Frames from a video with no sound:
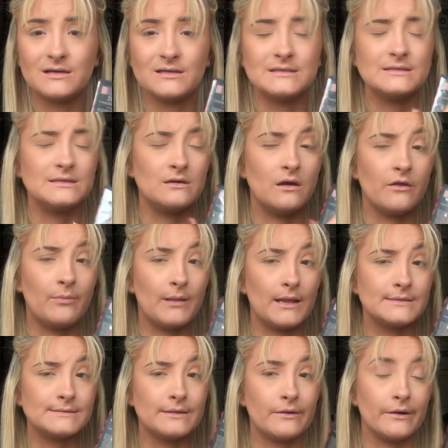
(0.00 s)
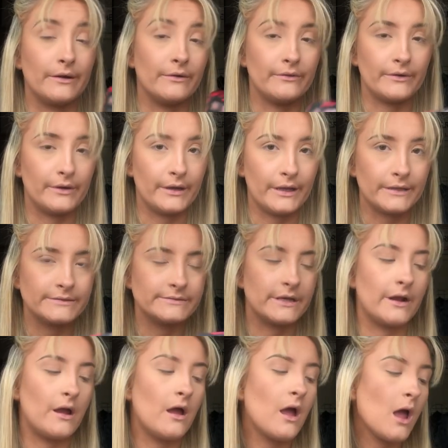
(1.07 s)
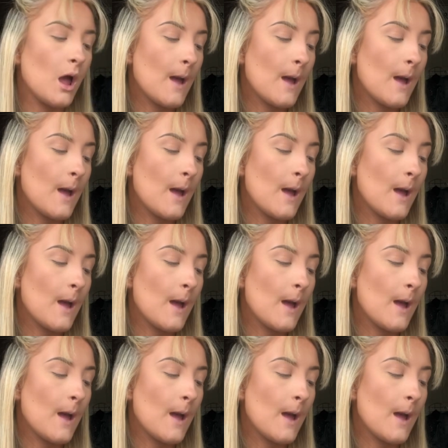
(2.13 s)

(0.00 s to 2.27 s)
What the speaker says: It's still got the plastic on, I only got it yesterday,